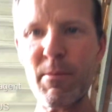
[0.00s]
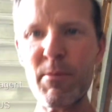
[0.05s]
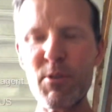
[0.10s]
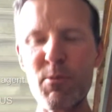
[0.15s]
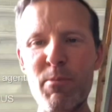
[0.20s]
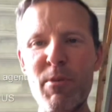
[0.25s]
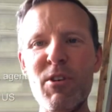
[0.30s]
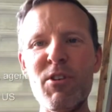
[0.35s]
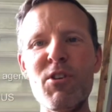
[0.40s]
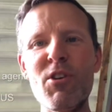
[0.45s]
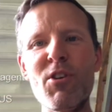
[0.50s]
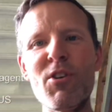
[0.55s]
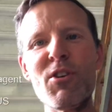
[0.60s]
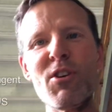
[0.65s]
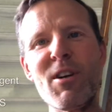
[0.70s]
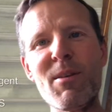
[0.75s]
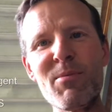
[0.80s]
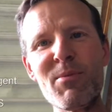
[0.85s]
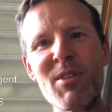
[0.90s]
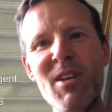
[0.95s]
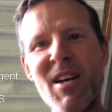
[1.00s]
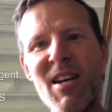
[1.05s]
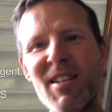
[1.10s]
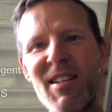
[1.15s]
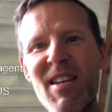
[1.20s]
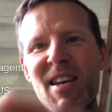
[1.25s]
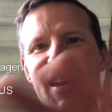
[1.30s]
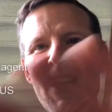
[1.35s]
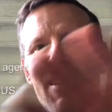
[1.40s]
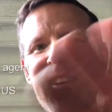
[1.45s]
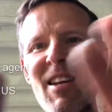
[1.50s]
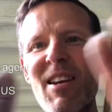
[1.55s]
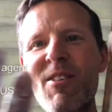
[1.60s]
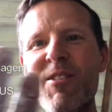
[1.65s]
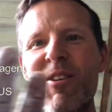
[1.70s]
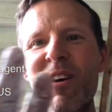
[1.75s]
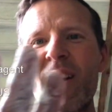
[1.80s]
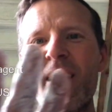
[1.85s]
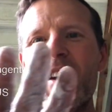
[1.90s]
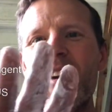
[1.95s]
has been turned upside down.
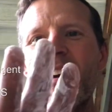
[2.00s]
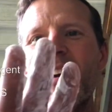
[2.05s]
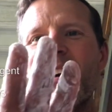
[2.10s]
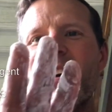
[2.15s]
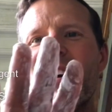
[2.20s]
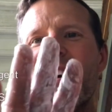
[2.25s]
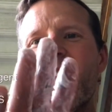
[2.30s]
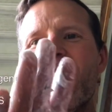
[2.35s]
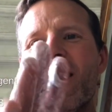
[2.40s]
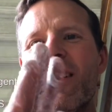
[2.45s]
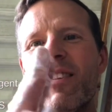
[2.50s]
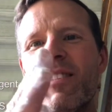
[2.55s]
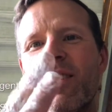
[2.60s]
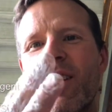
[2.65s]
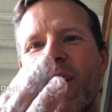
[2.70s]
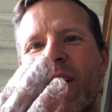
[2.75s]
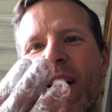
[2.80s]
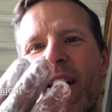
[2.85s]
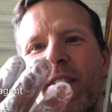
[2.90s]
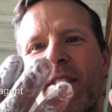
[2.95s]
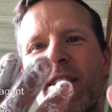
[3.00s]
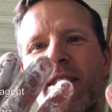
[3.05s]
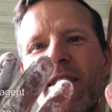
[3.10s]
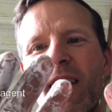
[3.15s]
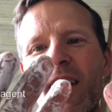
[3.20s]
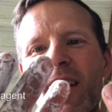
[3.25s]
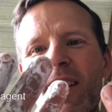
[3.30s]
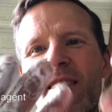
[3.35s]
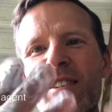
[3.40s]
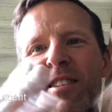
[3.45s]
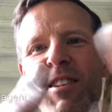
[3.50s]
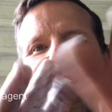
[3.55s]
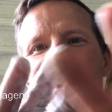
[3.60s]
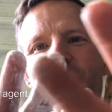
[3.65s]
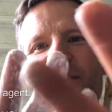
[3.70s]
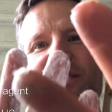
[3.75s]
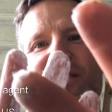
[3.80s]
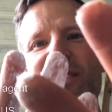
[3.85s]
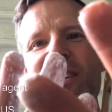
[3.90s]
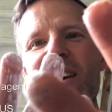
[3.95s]
Anyway, so everything's, you
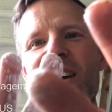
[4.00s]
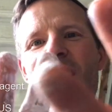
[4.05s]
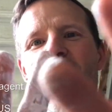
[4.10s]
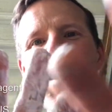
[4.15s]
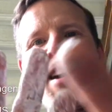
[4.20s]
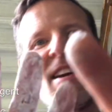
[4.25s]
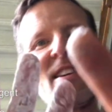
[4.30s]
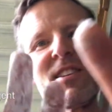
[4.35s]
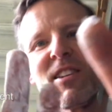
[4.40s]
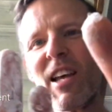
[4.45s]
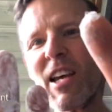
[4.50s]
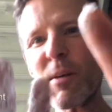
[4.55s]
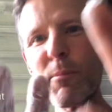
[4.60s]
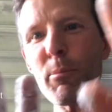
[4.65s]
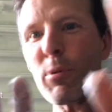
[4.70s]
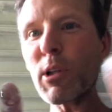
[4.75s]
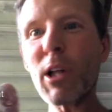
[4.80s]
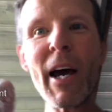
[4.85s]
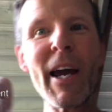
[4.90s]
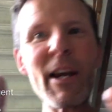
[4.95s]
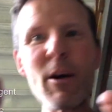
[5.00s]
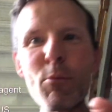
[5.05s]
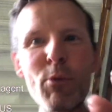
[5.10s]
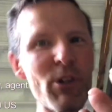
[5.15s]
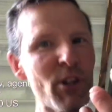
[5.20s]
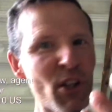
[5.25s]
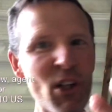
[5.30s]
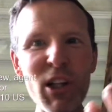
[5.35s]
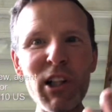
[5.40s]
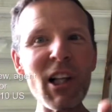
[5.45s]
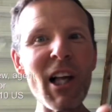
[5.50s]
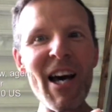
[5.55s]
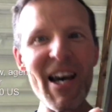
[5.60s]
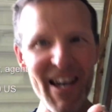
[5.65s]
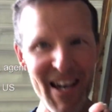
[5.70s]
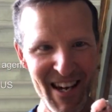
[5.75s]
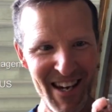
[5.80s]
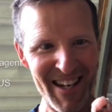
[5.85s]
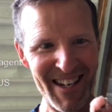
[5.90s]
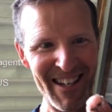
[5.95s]
know, it's like playing with
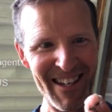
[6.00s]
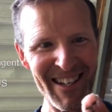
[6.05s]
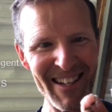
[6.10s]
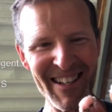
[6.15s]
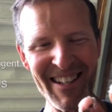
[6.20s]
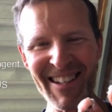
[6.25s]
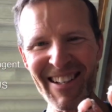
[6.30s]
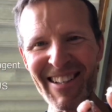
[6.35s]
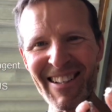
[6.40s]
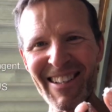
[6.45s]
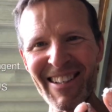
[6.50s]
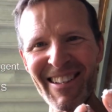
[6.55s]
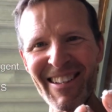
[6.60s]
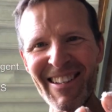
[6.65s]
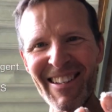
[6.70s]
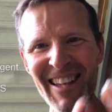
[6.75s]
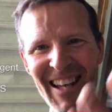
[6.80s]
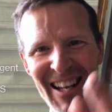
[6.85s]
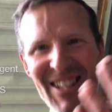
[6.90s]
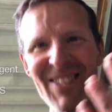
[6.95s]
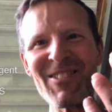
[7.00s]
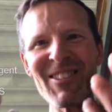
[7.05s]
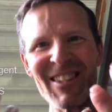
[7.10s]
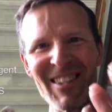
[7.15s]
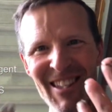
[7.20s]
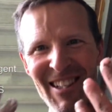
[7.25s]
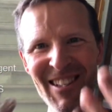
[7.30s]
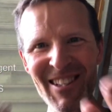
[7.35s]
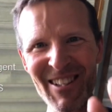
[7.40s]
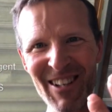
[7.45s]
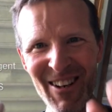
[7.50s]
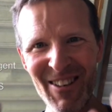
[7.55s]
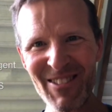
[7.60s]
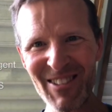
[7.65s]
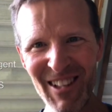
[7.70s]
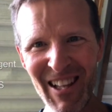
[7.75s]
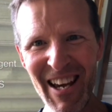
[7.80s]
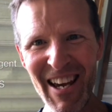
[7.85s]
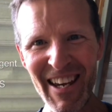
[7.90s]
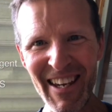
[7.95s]
clay. That's what this stuff's
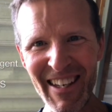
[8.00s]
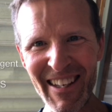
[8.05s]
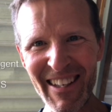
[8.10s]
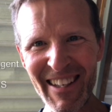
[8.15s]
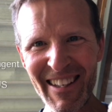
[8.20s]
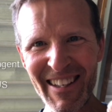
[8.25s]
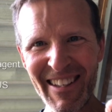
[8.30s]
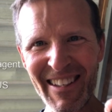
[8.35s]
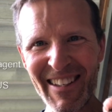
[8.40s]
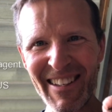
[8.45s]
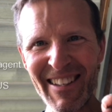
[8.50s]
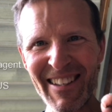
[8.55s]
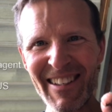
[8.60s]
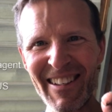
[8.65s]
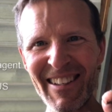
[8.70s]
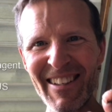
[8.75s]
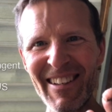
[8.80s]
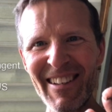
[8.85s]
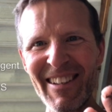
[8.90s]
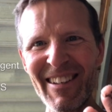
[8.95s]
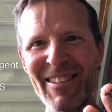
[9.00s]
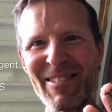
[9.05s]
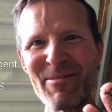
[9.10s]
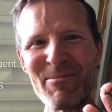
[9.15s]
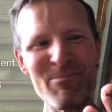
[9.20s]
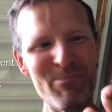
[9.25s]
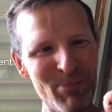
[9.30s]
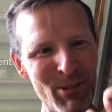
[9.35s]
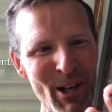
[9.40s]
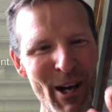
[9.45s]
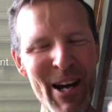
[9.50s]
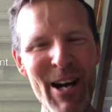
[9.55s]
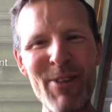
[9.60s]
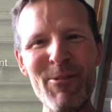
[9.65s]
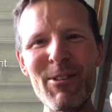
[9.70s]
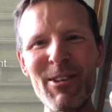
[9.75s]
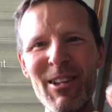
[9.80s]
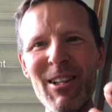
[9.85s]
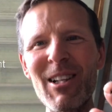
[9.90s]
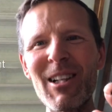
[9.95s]
like. Playing
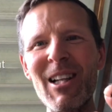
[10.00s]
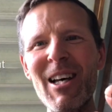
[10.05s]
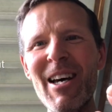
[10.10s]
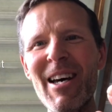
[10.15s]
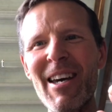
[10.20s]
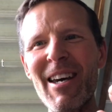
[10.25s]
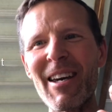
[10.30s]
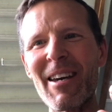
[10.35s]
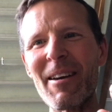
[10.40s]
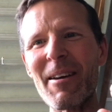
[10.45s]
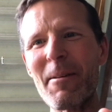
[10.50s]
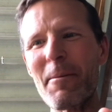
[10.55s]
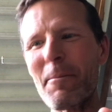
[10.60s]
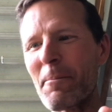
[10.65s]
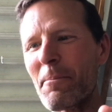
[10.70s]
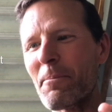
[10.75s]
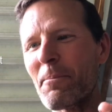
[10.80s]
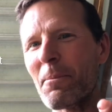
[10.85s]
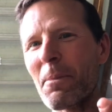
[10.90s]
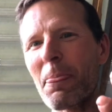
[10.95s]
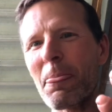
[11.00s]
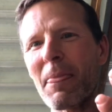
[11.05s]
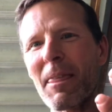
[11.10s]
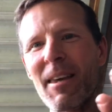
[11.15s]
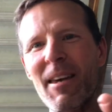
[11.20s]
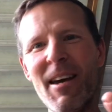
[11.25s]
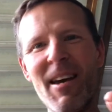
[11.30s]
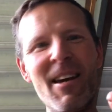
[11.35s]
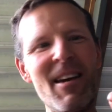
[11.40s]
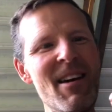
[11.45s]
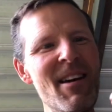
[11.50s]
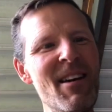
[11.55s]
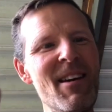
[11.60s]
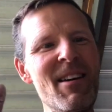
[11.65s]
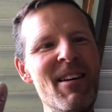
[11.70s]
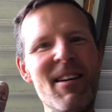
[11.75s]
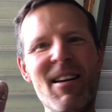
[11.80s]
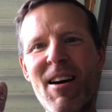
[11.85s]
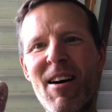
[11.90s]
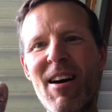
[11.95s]
with clay. Okay,
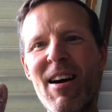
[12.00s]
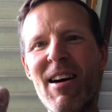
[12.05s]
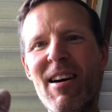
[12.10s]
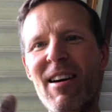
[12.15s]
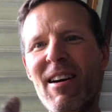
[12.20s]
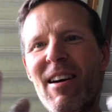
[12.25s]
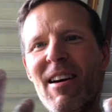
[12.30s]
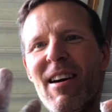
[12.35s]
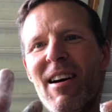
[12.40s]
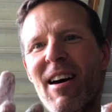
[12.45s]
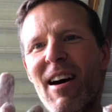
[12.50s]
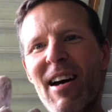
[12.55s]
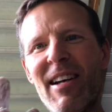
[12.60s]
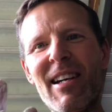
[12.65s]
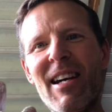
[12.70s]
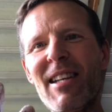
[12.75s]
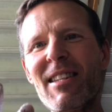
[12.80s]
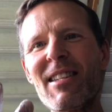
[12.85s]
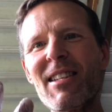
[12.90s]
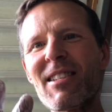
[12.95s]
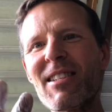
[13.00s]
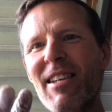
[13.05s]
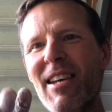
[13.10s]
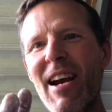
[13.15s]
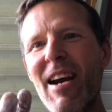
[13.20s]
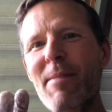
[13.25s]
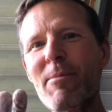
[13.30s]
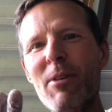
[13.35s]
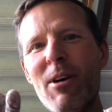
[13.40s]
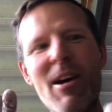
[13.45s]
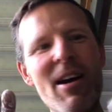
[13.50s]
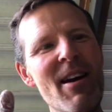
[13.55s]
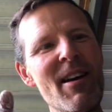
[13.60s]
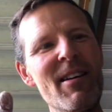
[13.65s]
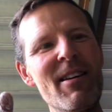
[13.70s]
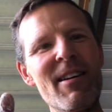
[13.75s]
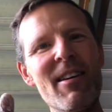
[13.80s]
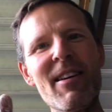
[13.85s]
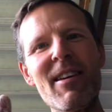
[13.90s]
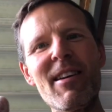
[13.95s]
now I, I got this camera
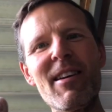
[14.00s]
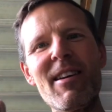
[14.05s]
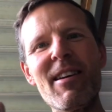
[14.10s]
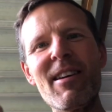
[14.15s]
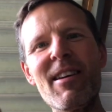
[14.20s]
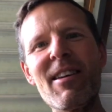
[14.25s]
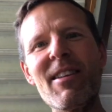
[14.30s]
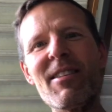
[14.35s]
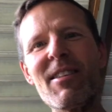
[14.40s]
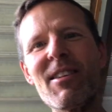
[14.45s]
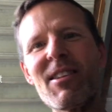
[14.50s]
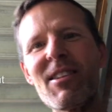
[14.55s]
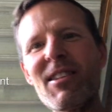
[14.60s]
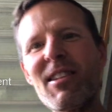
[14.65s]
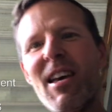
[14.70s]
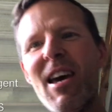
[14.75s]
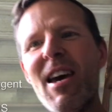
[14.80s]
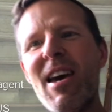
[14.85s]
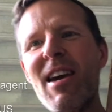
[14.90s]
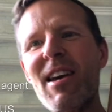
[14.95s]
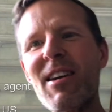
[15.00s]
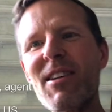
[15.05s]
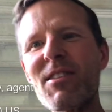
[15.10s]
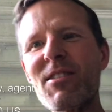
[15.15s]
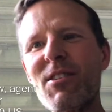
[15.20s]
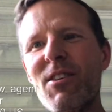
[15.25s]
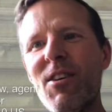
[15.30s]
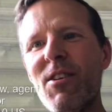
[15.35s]
in this thing, and so,